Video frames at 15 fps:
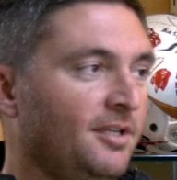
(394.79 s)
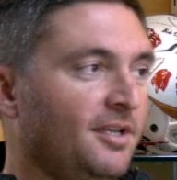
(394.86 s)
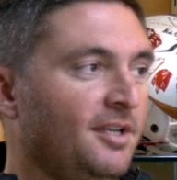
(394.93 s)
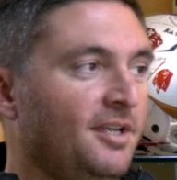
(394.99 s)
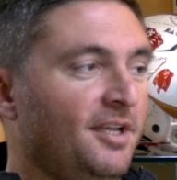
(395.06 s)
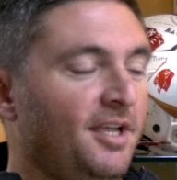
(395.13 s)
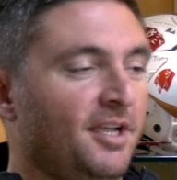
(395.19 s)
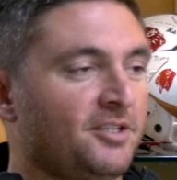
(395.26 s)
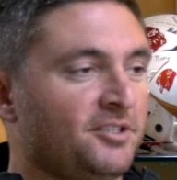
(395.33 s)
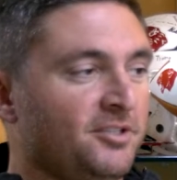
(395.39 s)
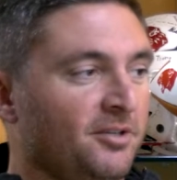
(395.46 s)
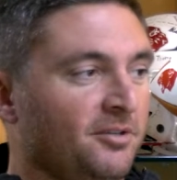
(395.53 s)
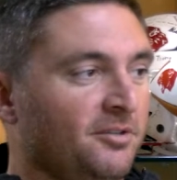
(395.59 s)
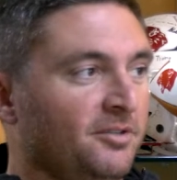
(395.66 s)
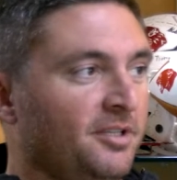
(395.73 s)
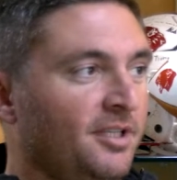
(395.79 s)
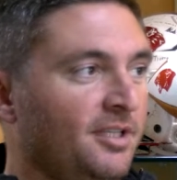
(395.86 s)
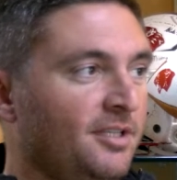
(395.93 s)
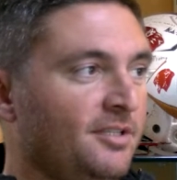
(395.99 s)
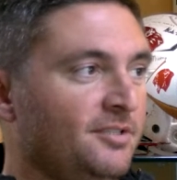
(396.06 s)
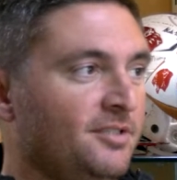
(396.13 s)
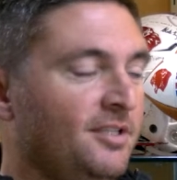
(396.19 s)
external
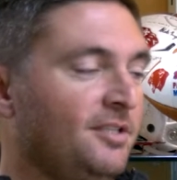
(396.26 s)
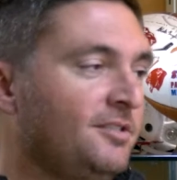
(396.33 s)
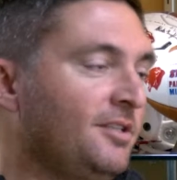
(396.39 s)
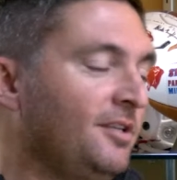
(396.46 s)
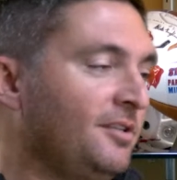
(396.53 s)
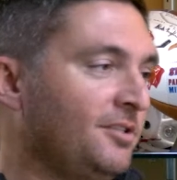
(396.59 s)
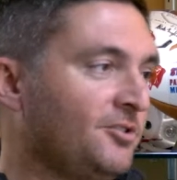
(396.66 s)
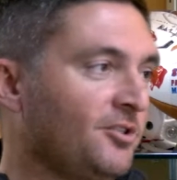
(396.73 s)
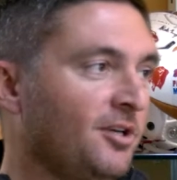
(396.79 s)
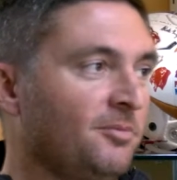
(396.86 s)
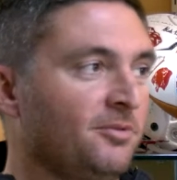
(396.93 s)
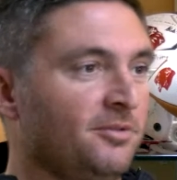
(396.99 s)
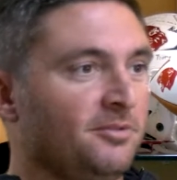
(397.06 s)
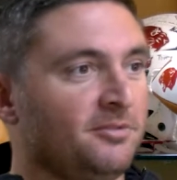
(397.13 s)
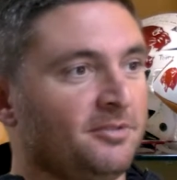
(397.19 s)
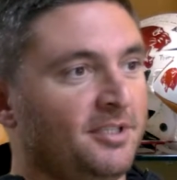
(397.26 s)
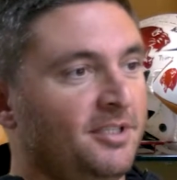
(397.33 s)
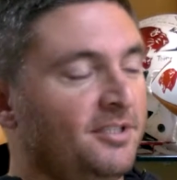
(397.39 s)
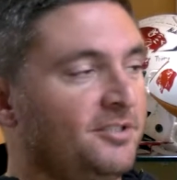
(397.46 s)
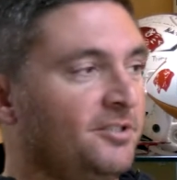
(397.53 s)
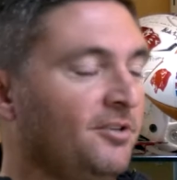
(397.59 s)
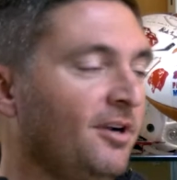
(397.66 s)
things, kids getting in trouble, kids'
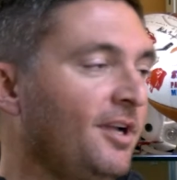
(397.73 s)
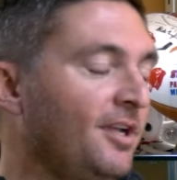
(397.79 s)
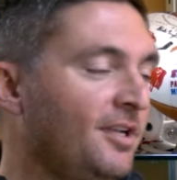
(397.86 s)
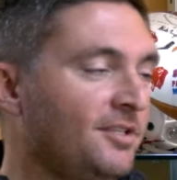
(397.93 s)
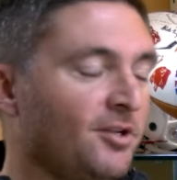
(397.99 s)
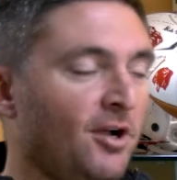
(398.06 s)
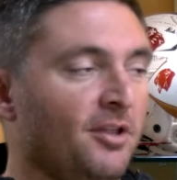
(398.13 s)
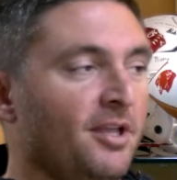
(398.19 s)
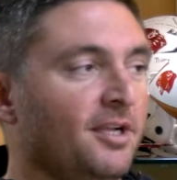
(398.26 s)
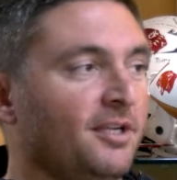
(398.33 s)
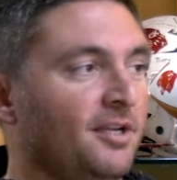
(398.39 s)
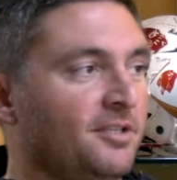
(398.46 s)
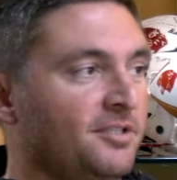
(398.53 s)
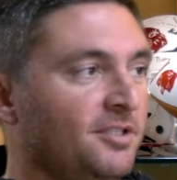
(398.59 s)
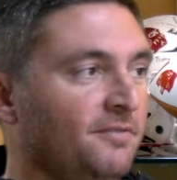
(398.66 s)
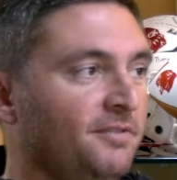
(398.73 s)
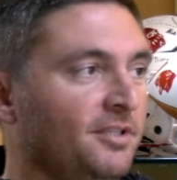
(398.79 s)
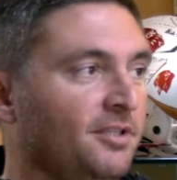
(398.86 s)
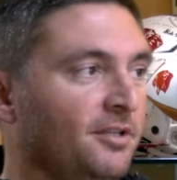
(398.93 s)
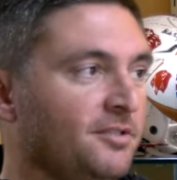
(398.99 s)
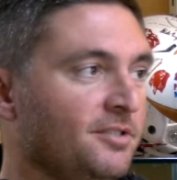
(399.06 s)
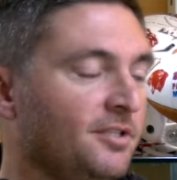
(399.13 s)
grades, all that kind of stuff that
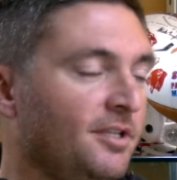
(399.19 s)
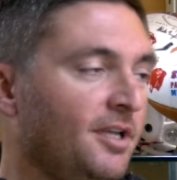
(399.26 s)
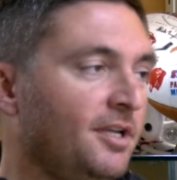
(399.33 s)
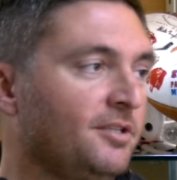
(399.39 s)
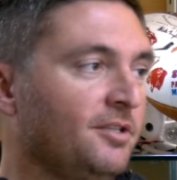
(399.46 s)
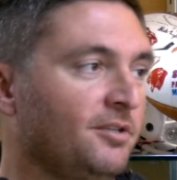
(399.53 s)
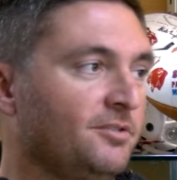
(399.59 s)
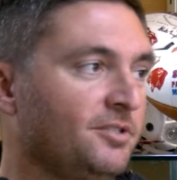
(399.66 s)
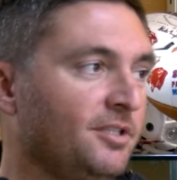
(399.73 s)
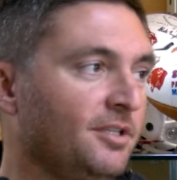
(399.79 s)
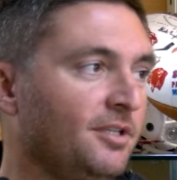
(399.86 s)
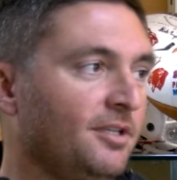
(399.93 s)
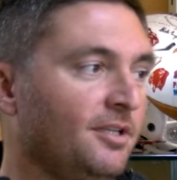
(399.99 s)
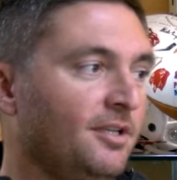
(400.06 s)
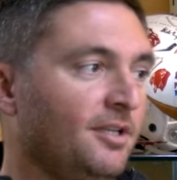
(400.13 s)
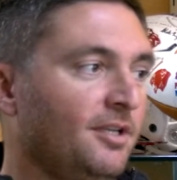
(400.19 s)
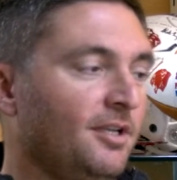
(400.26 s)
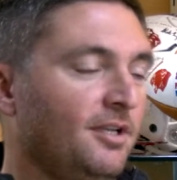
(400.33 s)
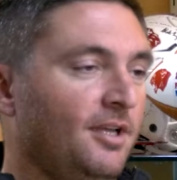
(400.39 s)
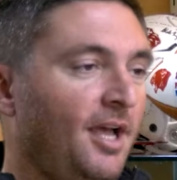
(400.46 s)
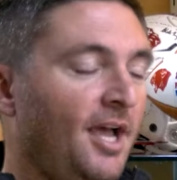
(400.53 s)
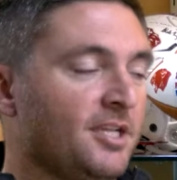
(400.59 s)
goes into the head coaching
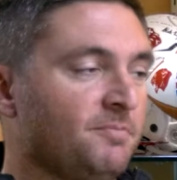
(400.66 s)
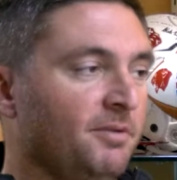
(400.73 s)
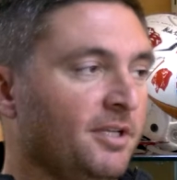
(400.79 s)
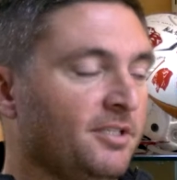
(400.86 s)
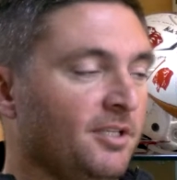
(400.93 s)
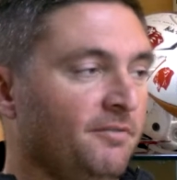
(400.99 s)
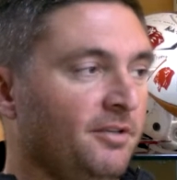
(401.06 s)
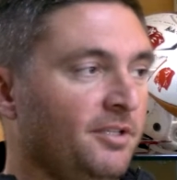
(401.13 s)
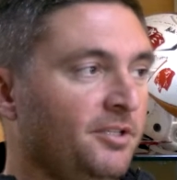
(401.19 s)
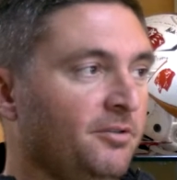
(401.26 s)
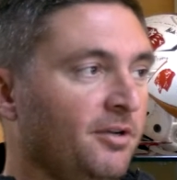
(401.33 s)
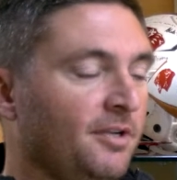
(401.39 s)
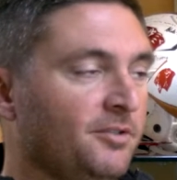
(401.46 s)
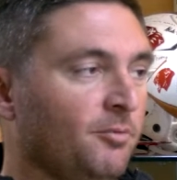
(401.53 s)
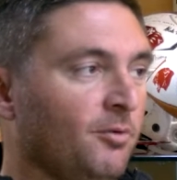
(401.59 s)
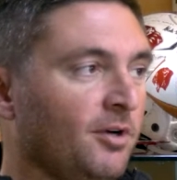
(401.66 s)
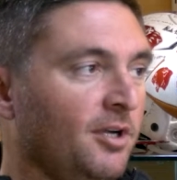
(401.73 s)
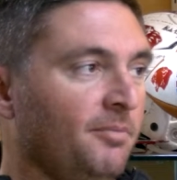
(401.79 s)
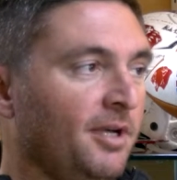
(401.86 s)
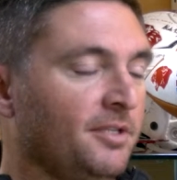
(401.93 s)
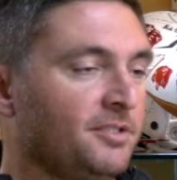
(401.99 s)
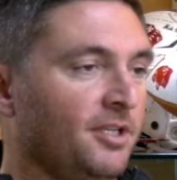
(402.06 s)
aspect of it. You don't have to worry
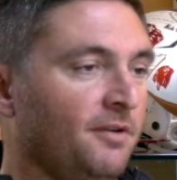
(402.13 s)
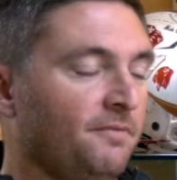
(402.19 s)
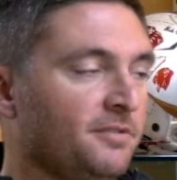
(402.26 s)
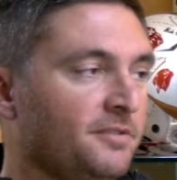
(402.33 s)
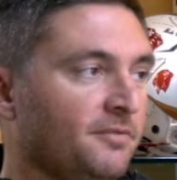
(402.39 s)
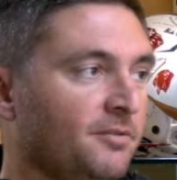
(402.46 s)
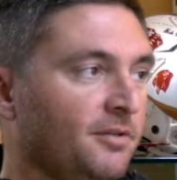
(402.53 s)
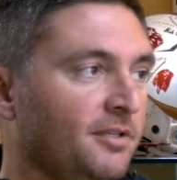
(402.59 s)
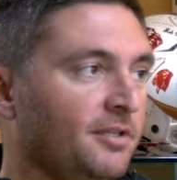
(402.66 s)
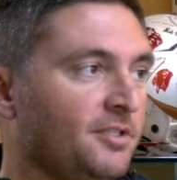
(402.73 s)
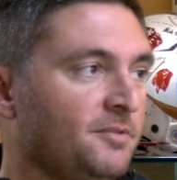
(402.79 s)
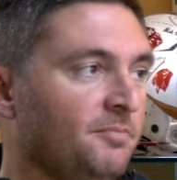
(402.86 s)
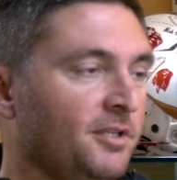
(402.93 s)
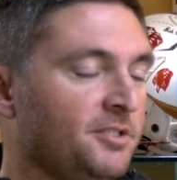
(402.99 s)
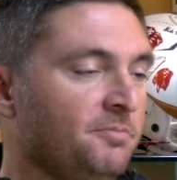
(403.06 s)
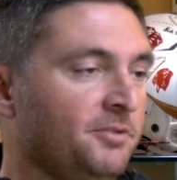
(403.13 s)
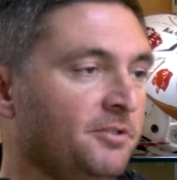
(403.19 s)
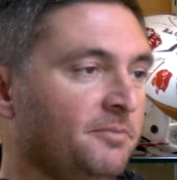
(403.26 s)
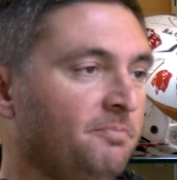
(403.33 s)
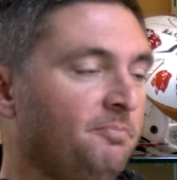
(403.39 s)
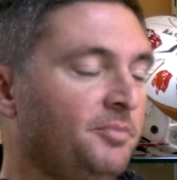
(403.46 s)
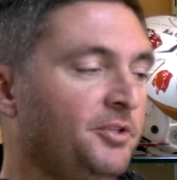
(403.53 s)
about as the offensive coordinator. It's much more
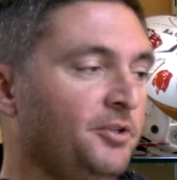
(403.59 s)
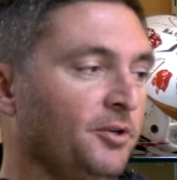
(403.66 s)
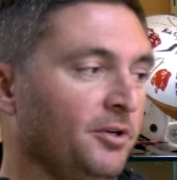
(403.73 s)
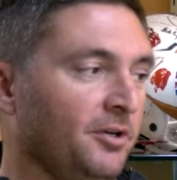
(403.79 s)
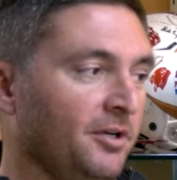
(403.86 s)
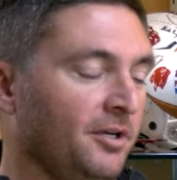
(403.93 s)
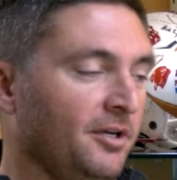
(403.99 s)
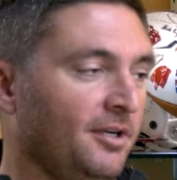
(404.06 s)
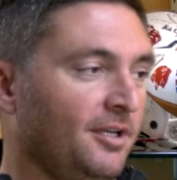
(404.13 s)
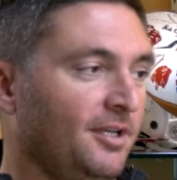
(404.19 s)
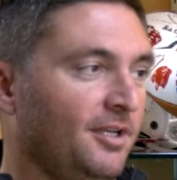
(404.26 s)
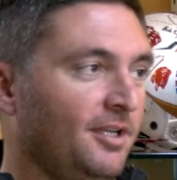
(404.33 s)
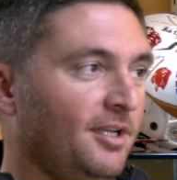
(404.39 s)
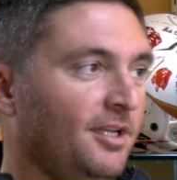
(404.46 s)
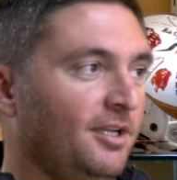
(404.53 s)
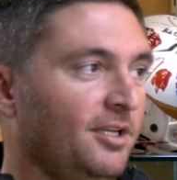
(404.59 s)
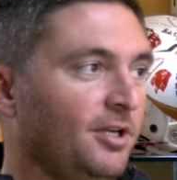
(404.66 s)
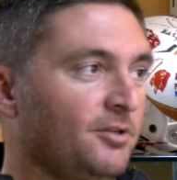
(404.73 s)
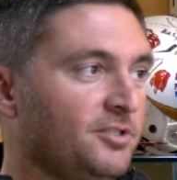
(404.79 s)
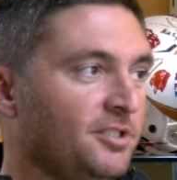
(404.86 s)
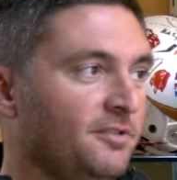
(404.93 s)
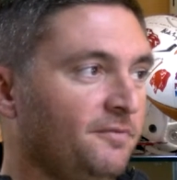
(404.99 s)
pure
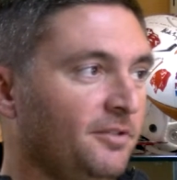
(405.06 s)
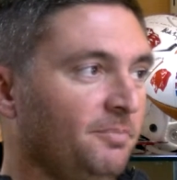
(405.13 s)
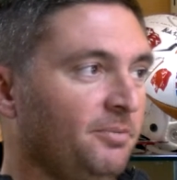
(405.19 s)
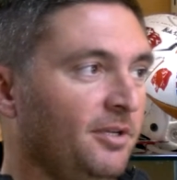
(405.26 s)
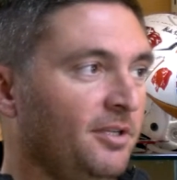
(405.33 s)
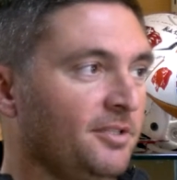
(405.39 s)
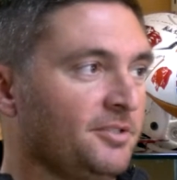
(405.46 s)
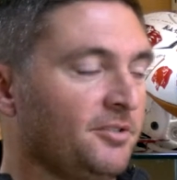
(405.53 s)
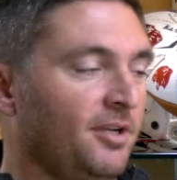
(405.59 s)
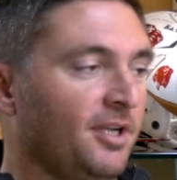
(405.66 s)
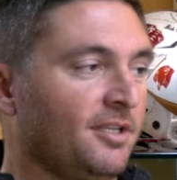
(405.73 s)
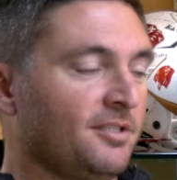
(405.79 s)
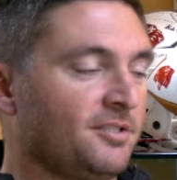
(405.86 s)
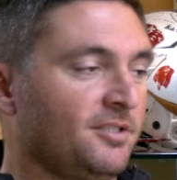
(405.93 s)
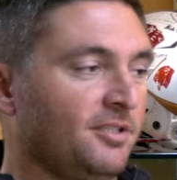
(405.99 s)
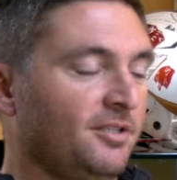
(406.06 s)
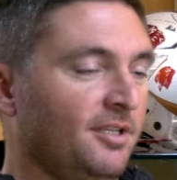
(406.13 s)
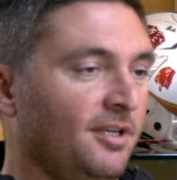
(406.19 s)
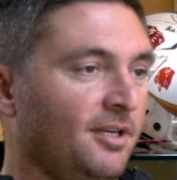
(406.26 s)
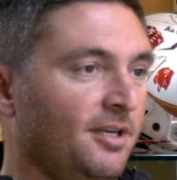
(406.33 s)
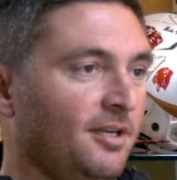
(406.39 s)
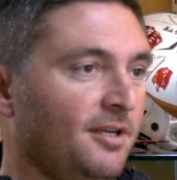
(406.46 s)
coaching football. So I can sit there